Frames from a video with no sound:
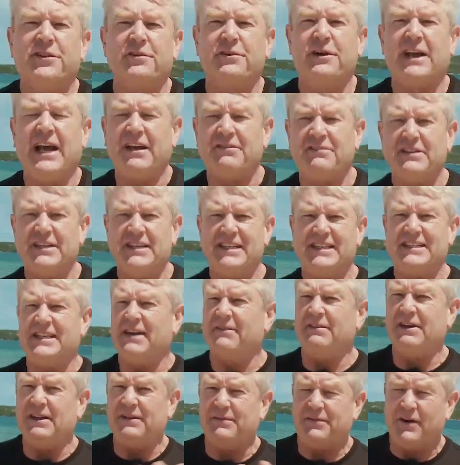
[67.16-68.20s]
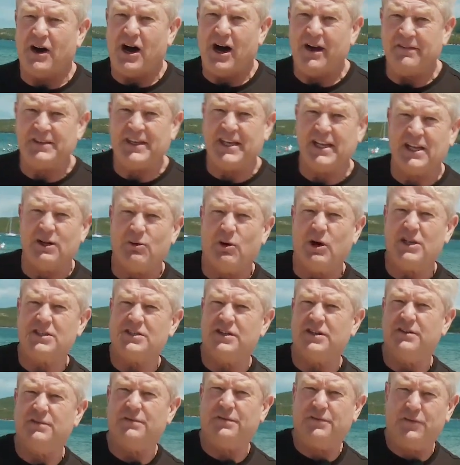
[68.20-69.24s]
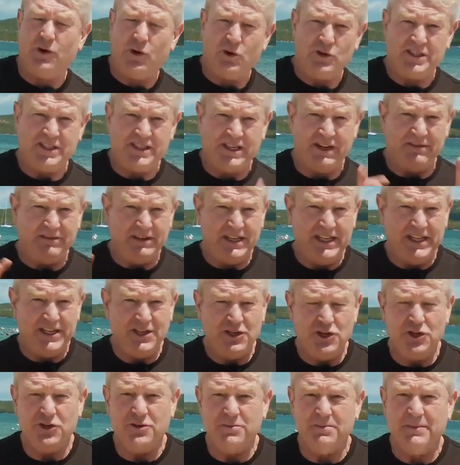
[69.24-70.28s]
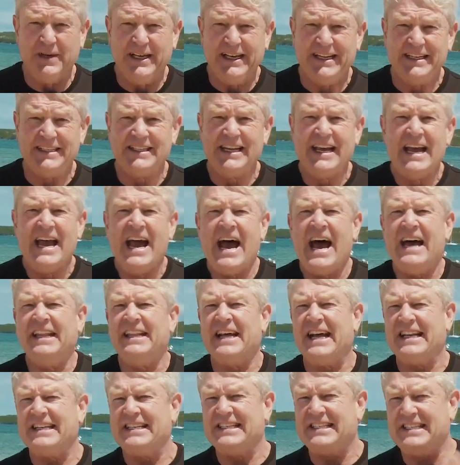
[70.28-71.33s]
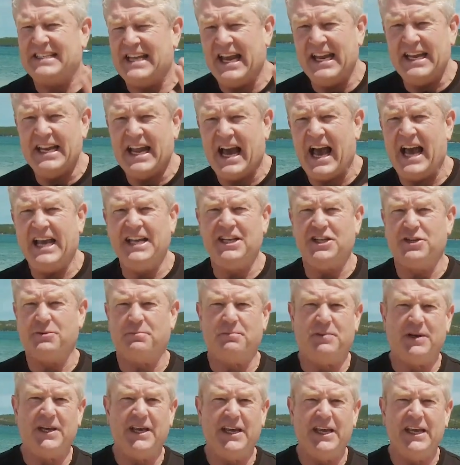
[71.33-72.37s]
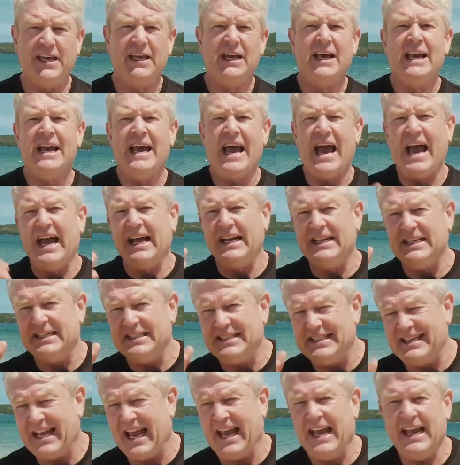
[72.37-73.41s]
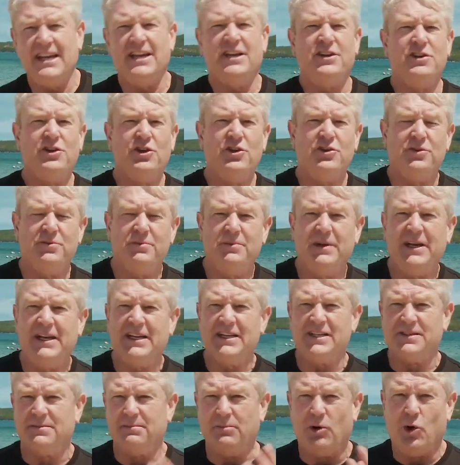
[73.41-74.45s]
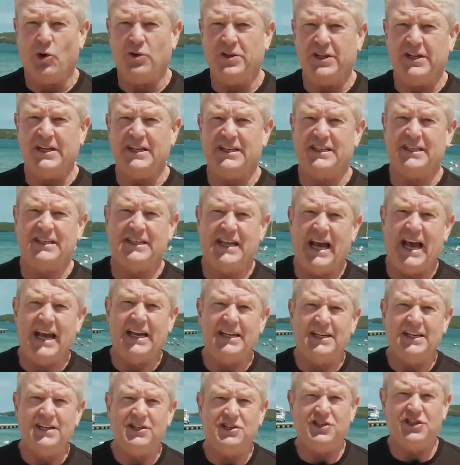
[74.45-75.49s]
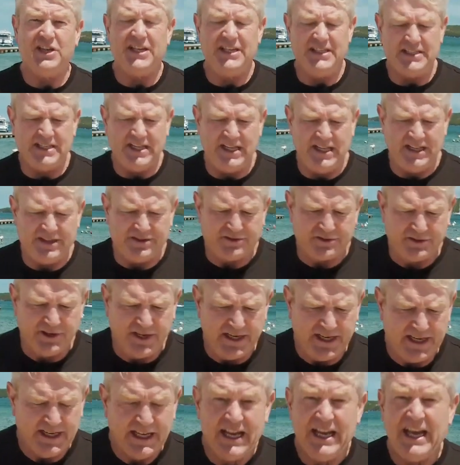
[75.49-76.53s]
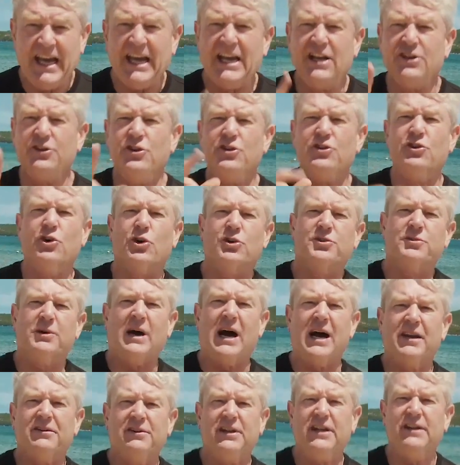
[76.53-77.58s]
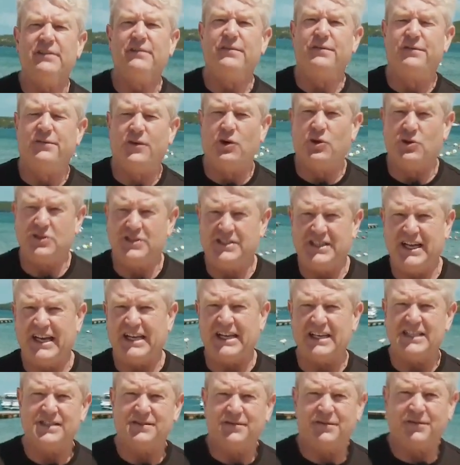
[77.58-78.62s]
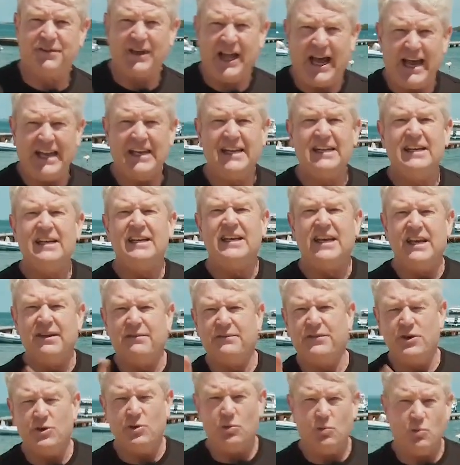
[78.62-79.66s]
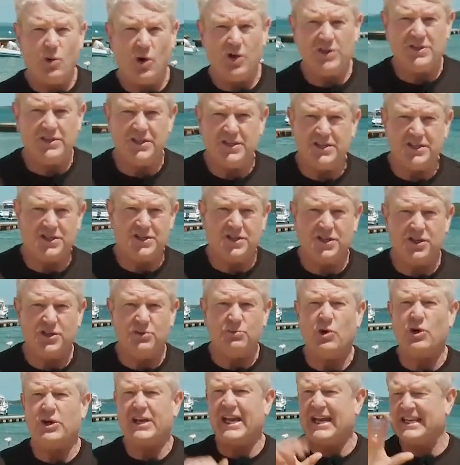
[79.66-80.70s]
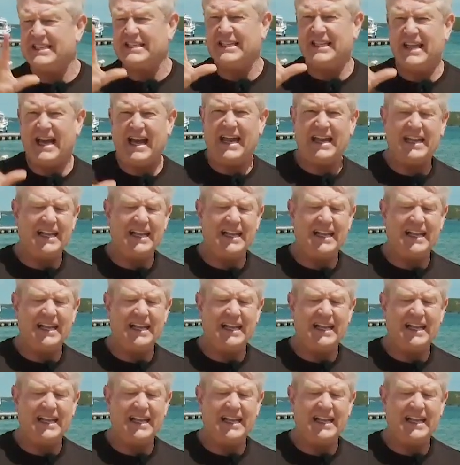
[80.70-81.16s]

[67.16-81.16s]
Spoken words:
375 kilowatts and 470 newton meters, and that's 10 HP and 10 newton meters more than a standard GT3. It'll do 0 to 100 in 4 seconds flat if you want it to, and we'll get to that